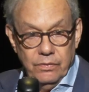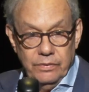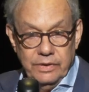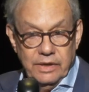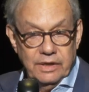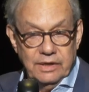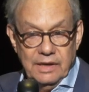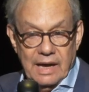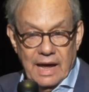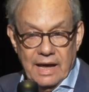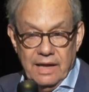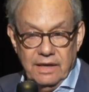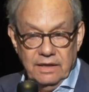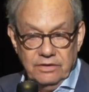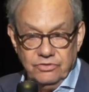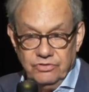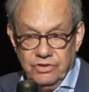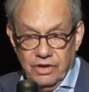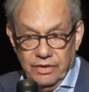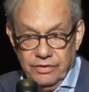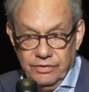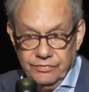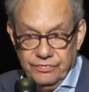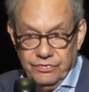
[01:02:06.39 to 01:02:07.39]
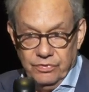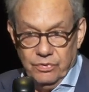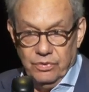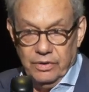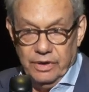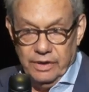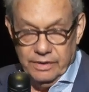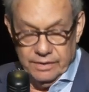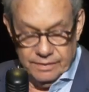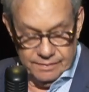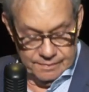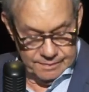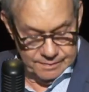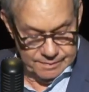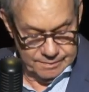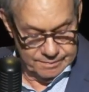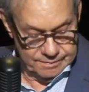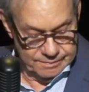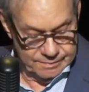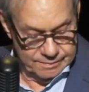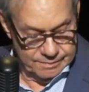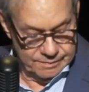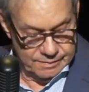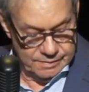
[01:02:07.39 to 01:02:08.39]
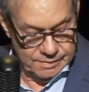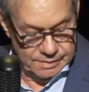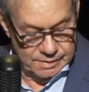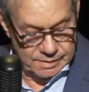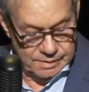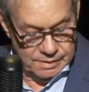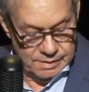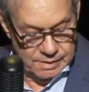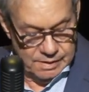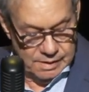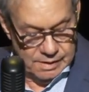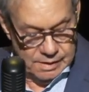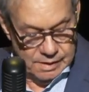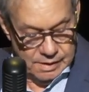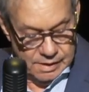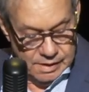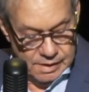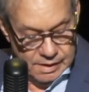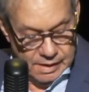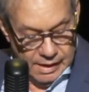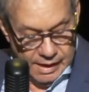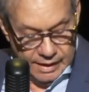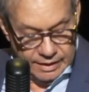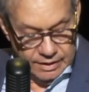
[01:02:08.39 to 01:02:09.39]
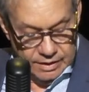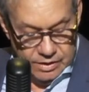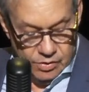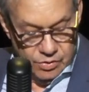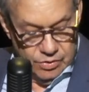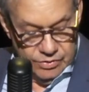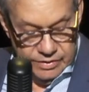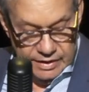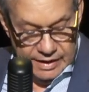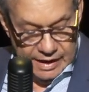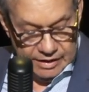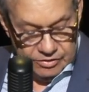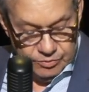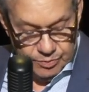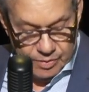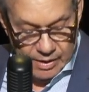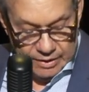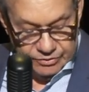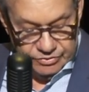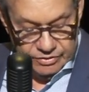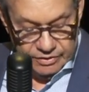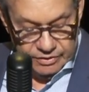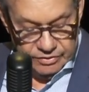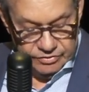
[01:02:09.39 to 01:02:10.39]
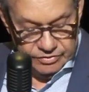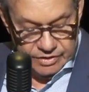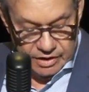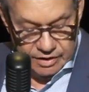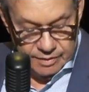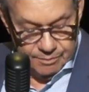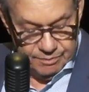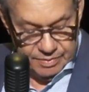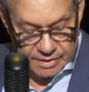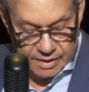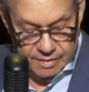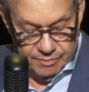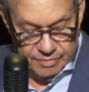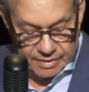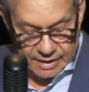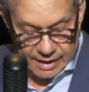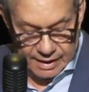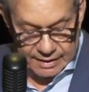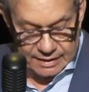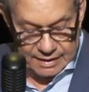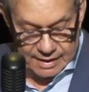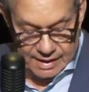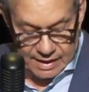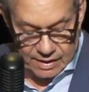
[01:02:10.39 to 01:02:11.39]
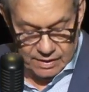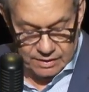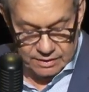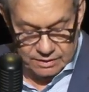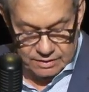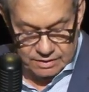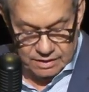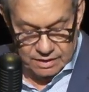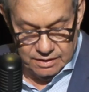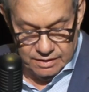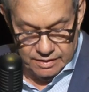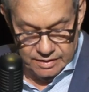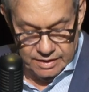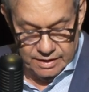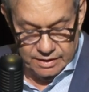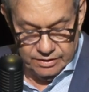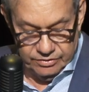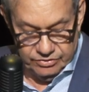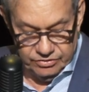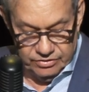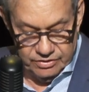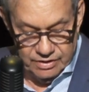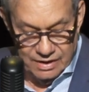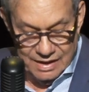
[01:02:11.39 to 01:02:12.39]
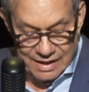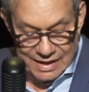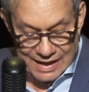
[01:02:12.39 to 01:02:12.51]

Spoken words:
We didn't hate each other for it. I don't know who the next president is going to be, but I can guarantee you this.